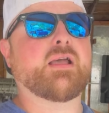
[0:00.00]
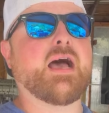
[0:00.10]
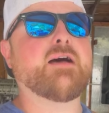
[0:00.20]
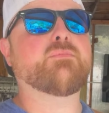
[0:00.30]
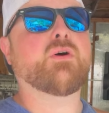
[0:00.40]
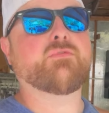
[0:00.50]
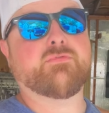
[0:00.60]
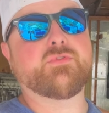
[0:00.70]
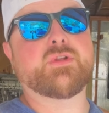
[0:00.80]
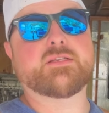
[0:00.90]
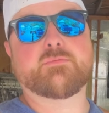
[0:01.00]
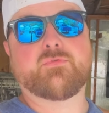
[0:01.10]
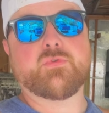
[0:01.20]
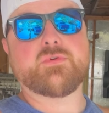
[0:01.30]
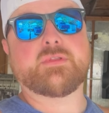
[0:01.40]
I'm off a few days
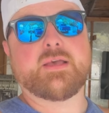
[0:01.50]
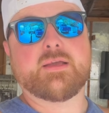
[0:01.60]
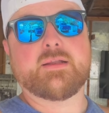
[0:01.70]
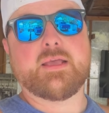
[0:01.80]
before that.